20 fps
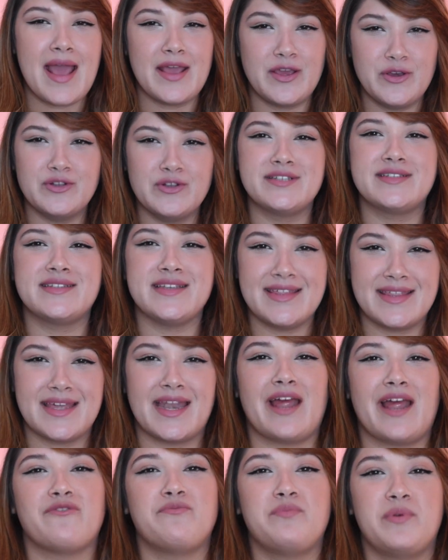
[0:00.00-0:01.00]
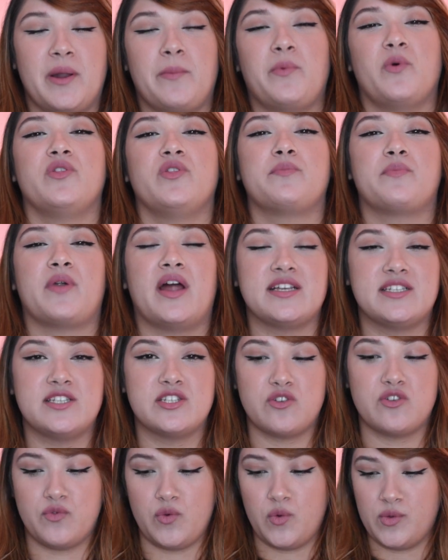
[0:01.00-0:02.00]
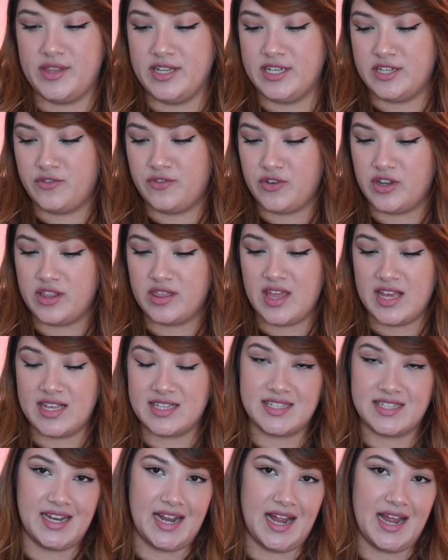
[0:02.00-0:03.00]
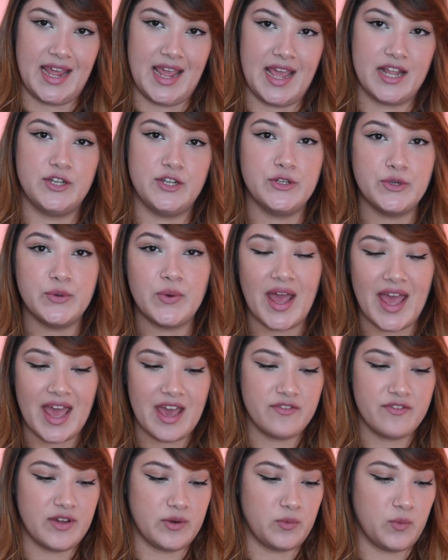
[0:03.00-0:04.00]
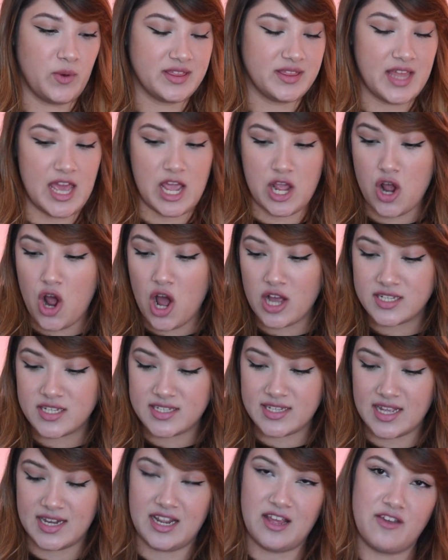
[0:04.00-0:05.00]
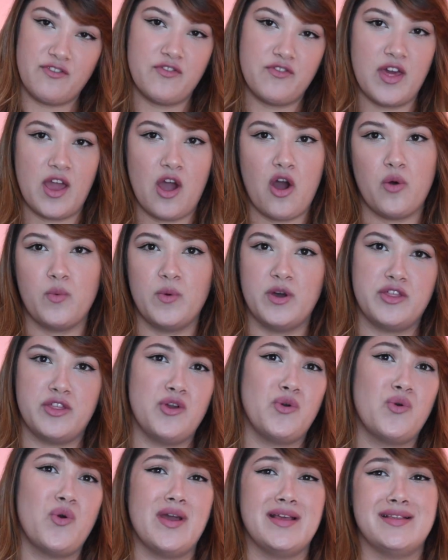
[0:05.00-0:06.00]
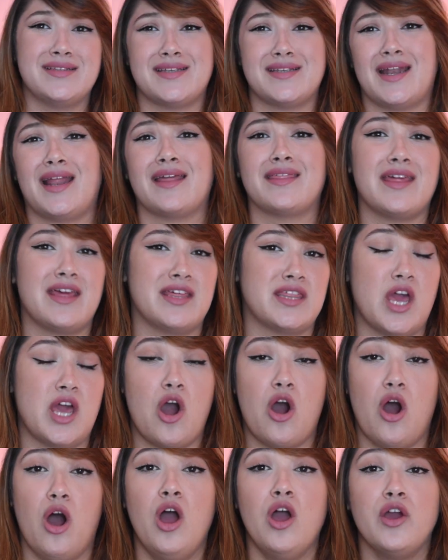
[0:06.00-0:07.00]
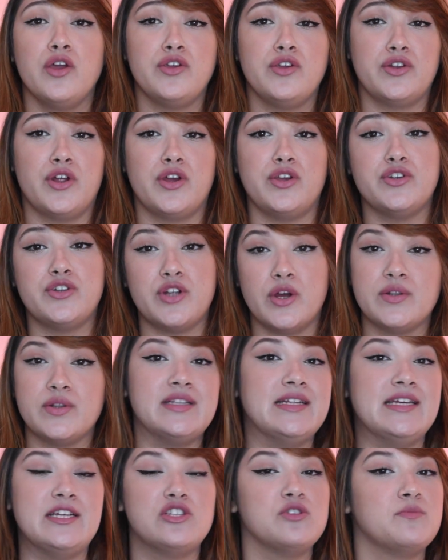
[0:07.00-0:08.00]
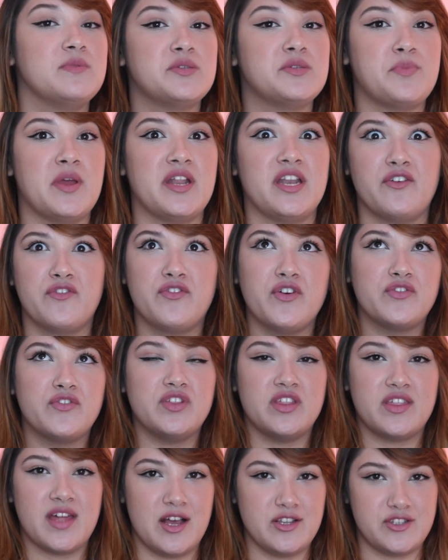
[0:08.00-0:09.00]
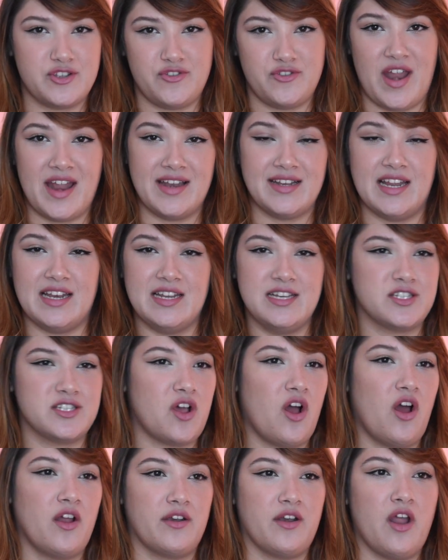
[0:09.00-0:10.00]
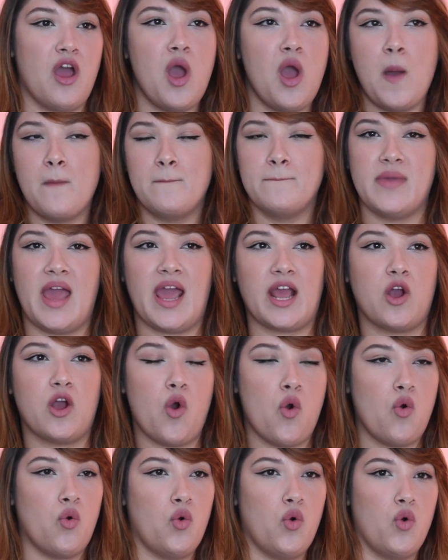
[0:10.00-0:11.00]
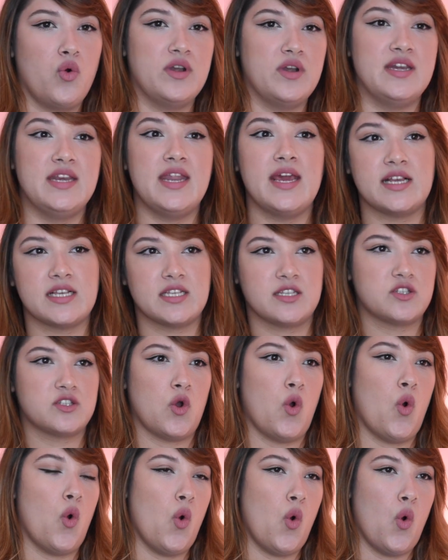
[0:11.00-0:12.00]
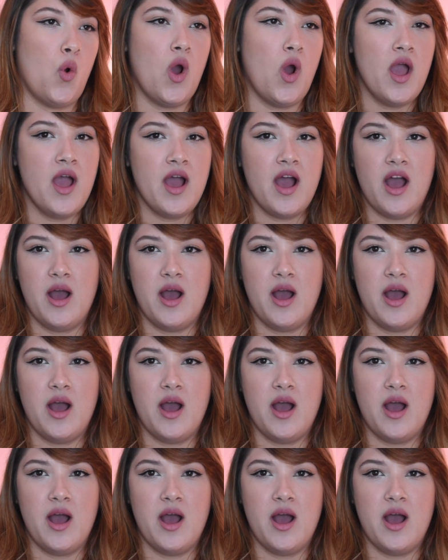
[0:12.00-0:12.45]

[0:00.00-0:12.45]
you'll see that I've put up all the prices of all the different things that I do have and what they cost, and if they are worth your coins, and I think they are. You know, you don't need to be spending 50,000 rand on MAC or NYX or